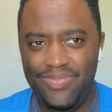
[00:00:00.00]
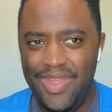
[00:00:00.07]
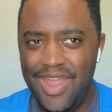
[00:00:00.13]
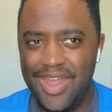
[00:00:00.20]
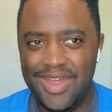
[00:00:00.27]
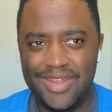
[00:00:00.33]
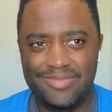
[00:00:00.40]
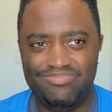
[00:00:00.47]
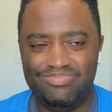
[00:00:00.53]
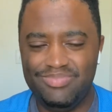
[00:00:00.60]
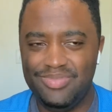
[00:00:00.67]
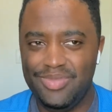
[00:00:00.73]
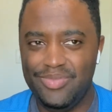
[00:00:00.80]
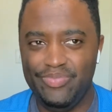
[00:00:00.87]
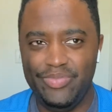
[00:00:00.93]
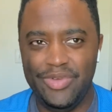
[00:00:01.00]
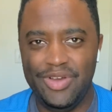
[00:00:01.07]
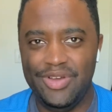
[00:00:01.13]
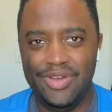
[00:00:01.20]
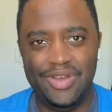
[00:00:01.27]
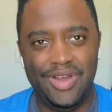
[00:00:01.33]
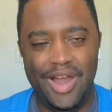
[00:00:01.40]
And
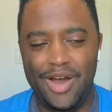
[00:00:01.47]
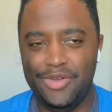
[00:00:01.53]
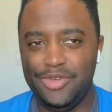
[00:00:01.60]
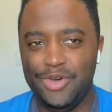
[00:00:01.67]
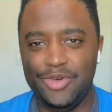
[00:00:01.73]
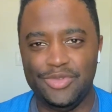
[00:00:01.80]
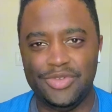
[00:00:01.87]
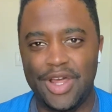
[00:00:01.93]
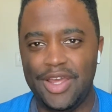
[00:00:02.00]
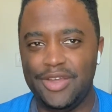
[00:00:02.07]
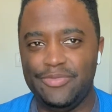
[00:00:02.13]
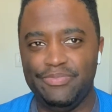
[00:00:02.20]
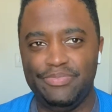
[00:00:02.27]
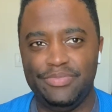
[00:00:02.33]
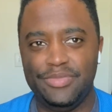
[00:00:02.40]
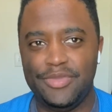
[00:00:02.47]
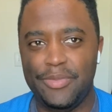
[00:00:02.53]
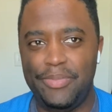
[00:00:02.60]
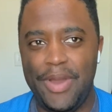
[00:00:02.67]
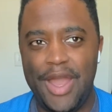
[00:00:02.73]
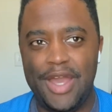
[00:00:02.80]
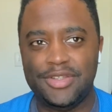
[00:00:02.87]
I don't know, like the
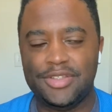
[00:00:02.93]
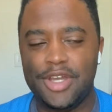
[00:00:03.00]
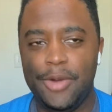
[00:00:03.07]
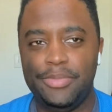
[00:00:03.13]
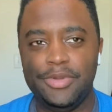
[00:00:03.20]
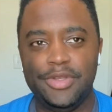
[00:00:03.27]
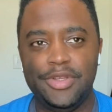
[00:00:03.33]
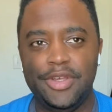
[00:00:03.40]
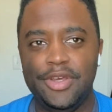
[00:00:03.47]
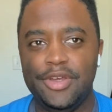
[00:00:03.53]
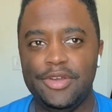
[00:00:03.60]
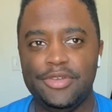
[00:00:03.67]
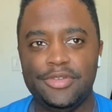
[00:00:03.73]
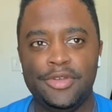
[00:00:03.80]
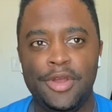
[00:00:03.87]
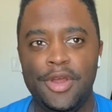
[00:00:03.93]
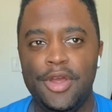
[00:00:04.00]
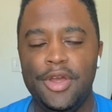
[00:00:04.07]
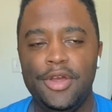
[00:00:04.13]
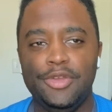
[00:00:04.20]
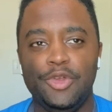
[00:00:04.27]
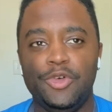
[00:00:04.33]
past couple of years,
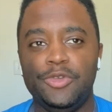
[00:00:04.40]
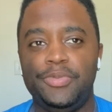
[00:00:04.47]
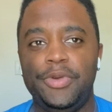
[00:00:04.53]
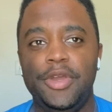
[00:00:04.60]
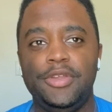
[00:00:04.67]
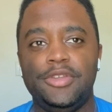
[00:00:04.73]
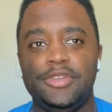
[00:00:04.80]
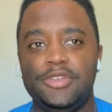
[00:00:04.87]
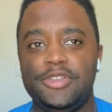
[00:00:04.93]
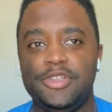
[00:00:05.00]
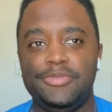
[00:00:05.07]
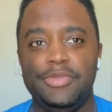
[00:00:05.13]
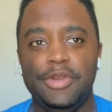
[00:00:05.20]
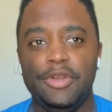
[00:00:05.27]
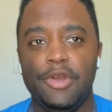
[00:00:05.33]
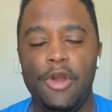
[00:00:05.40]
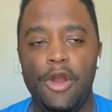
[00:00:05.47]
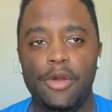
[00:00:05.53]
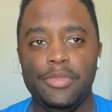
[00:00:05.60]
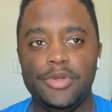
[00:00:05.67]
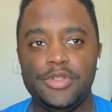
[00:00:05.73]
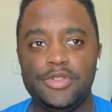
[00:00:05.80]
those pizzas have just been
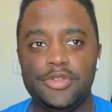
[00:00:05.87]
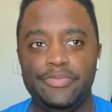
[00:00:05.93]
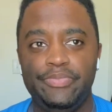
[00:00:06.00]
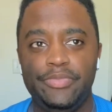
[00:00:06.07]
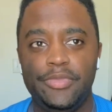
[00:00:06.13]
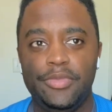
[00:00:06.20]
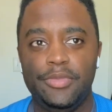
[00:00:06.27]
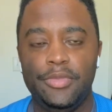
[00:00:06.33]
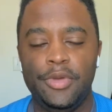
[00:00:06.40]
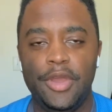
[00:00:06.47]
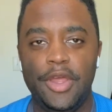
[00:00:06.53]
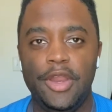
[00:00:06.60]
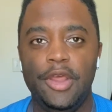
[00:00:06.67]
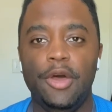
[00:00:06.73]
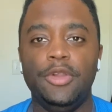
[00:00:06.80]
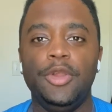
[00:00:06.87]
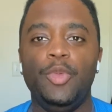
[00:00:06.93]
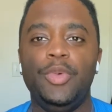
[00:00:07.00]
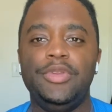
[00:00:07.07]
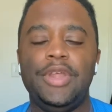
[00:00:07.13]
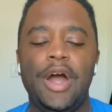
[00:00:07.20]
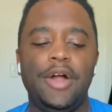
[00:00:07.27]
garbage. And it only
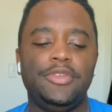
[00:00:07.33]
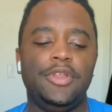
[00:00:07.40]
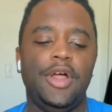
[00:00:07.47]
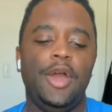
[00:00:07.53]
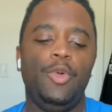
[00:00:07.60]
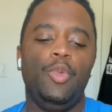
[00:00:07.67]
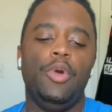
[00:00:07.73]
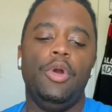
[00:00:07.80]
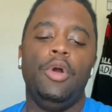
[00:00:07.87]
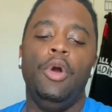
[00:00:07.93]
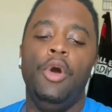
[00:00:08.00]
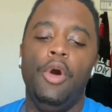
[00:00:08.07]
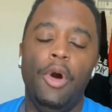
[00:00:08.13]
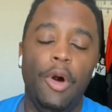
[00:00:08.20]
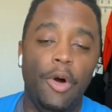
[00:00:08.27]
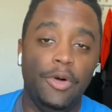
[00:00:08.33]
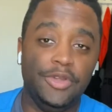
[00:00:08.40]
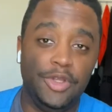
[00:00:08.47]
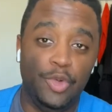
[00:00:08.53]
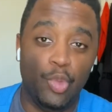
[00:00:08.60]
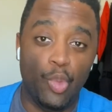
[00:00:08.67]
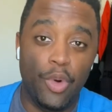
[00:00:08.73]
went down to like where
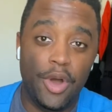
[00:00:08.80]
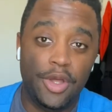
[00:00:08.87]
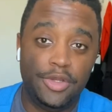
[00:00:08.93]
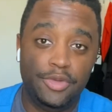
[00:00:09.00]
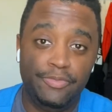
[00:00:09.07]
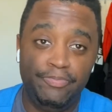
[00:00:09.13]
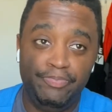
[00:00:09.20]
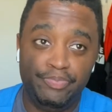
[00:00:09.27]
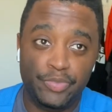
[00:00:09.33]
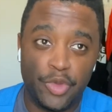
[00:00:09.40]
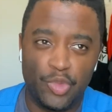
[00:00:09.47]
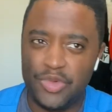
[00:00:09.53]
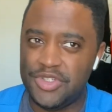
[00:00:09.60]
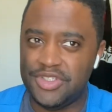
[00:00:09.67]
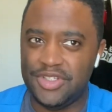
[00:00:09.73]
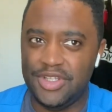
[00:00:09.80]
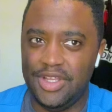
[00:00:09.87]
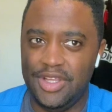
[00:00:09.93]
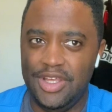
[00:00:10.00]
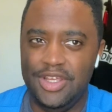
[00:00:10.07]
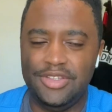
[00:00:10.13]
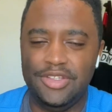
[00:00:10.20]
only one, which is
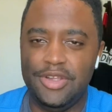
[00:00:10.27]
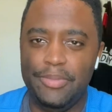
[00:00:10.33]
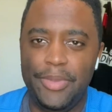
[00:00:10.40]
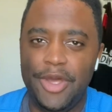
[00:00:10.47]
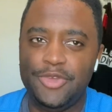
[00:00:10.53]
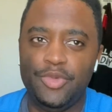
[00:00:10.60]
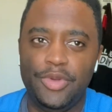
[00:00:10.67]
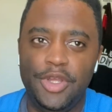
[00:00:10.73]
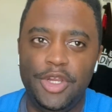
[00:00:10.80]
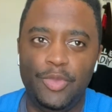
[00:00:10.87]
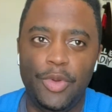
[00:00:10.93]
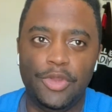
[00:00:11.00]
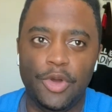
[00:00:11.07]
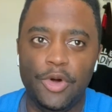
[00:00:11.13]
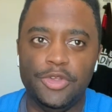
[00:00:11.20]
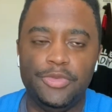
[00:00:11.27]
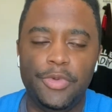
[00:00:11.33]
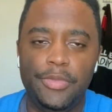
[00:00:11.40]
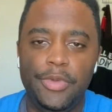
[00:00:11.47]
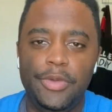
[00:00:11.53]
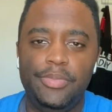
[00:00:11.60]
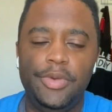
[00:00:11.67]
easily the best one anyway, the Ultimate
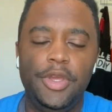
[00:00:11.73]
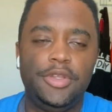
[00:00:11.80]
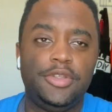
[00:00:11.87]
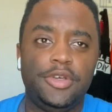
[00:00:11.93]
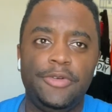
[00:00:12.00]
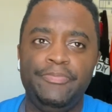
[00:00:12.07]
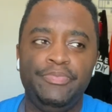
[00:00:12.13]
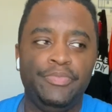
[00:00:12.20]
Meat Pizza,